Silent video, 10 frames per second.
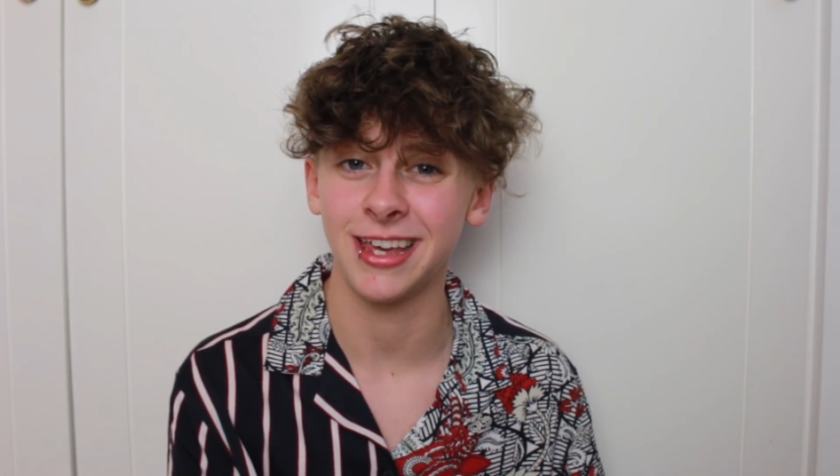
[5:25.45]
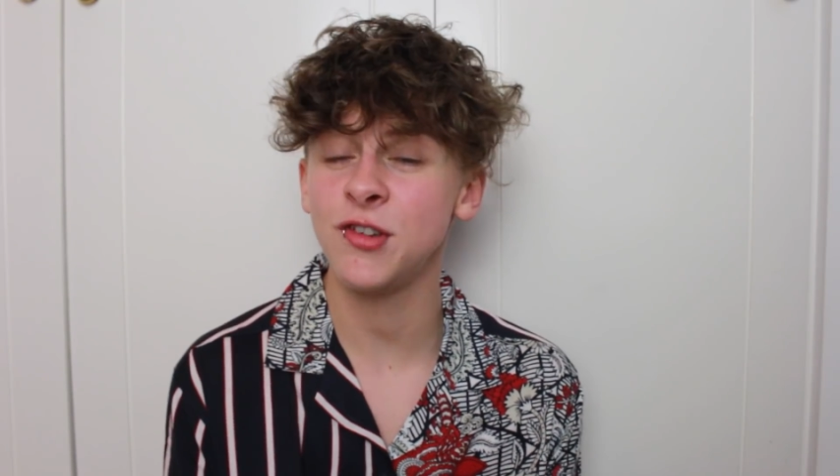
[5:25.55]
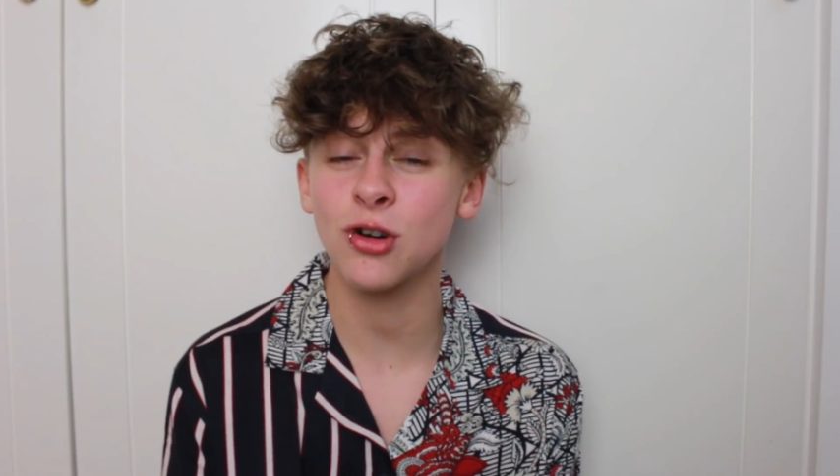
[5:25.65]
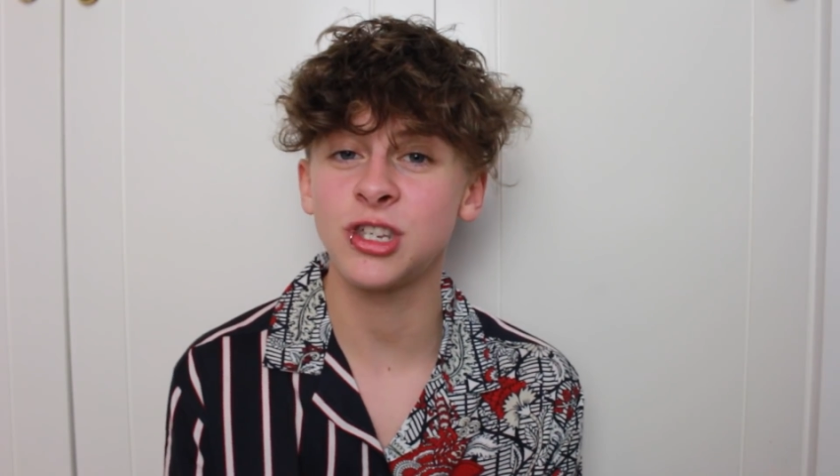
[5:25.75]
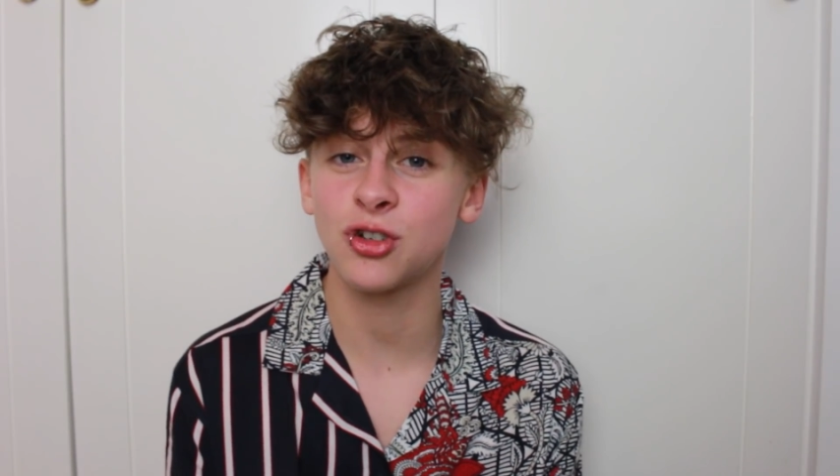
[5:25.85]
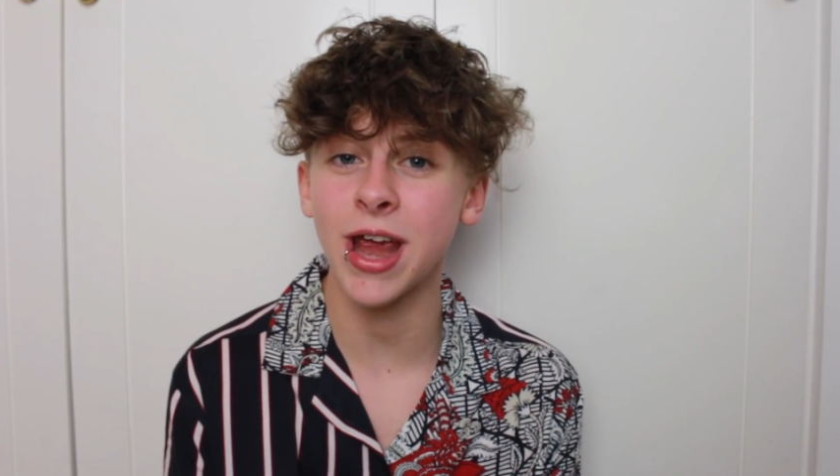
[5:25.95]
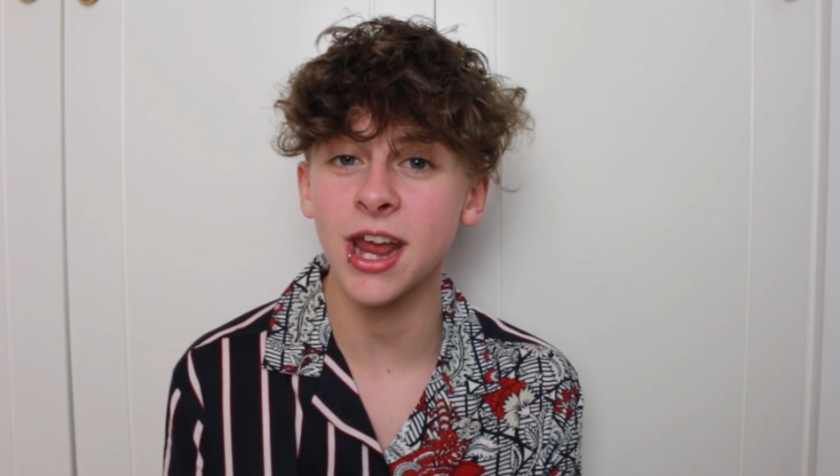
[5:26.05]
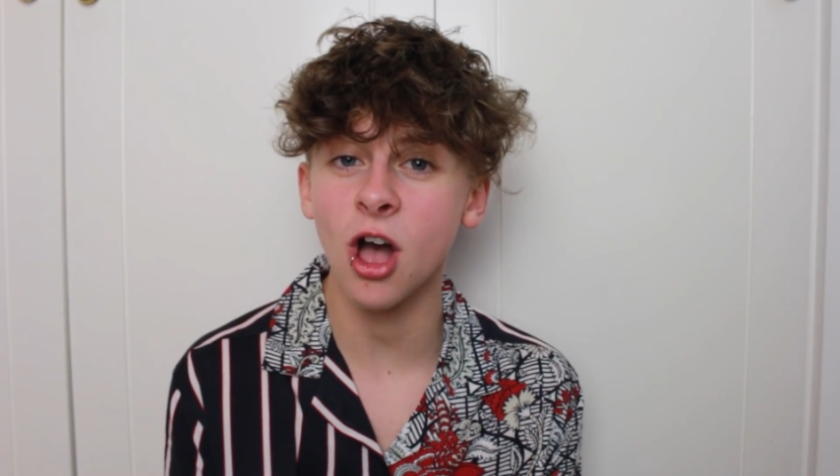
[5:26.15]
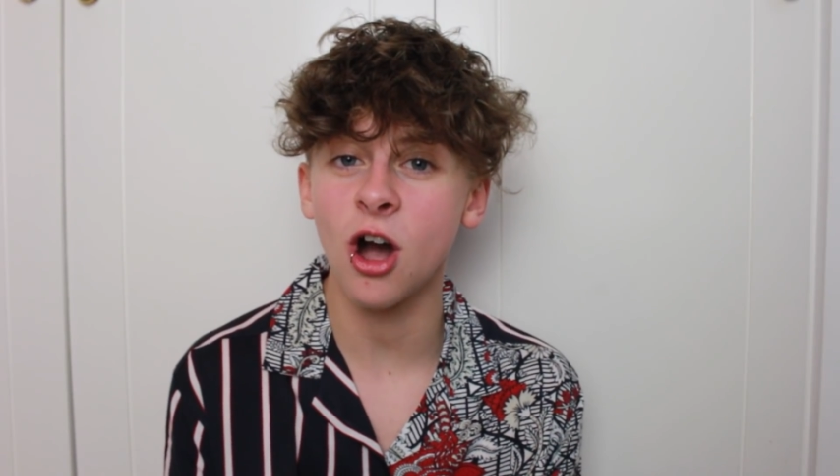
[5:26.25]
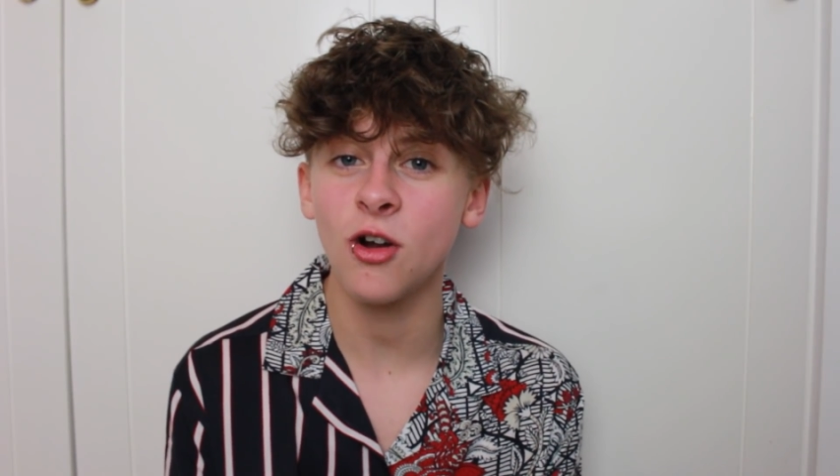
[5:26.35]
If you're a
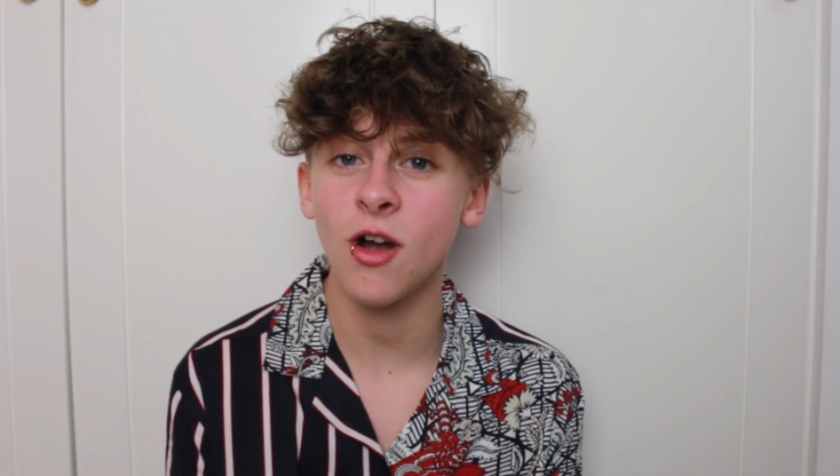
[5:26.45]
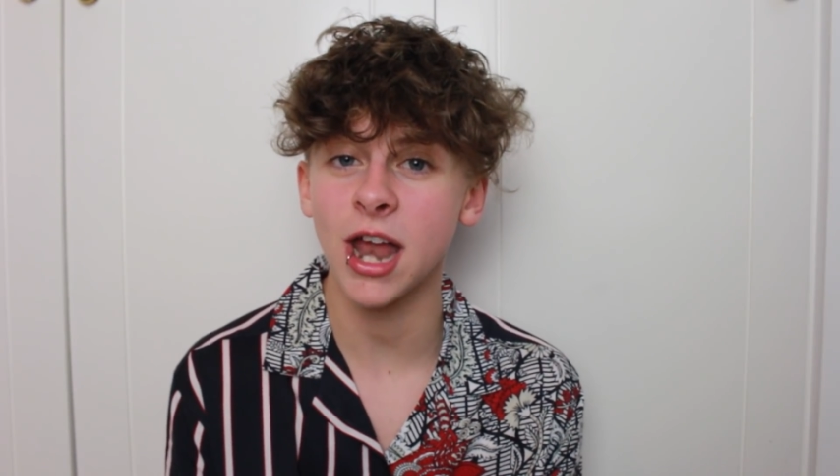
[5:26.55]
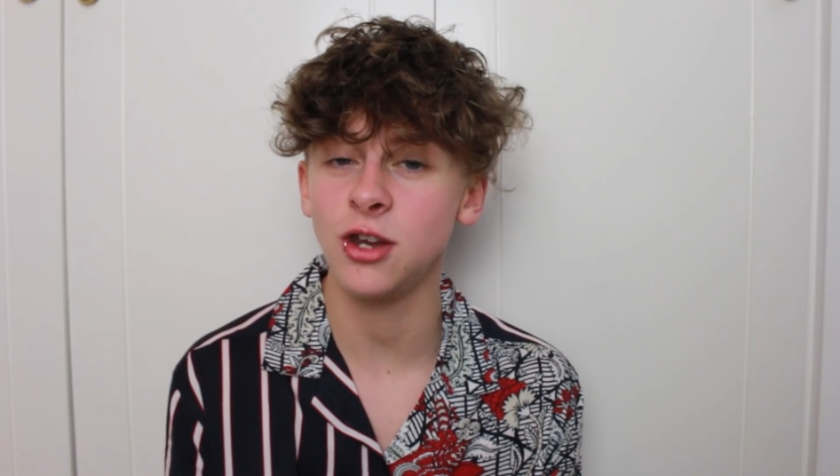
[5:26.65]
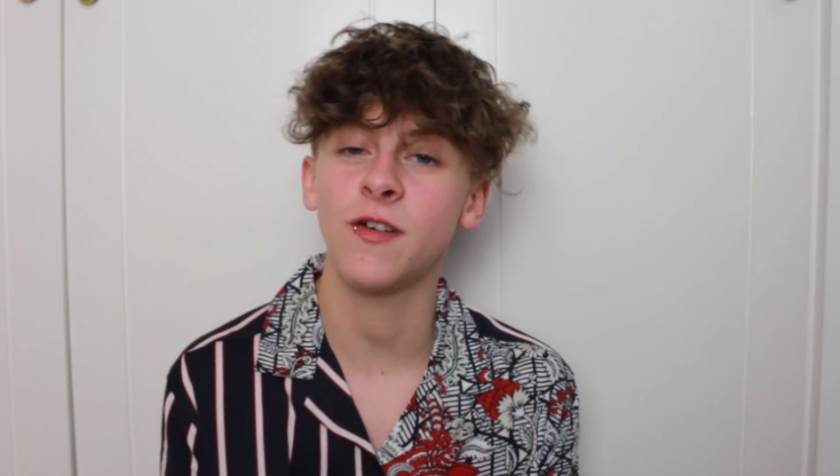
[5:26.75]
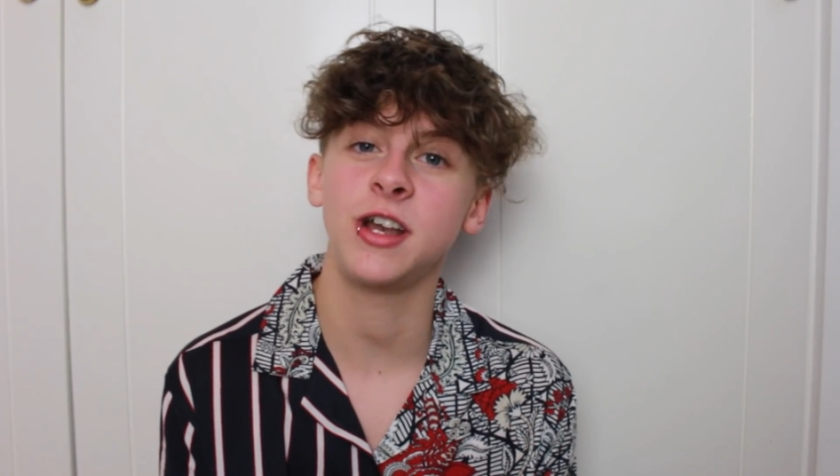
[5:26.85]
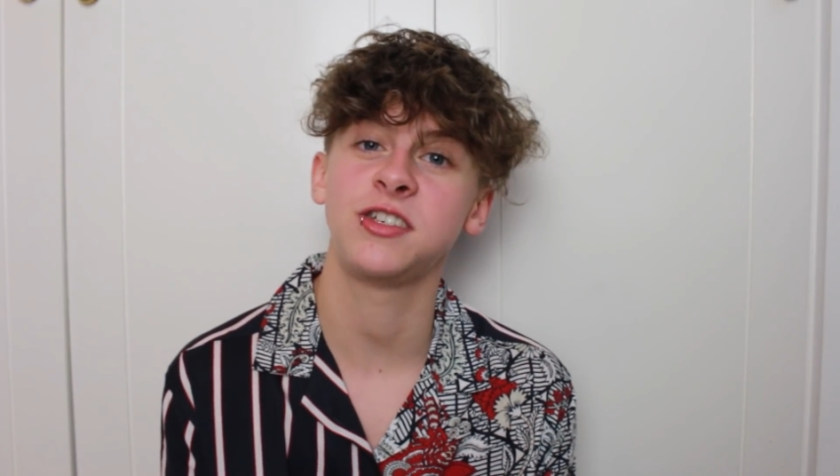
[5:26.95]
straight girl and you find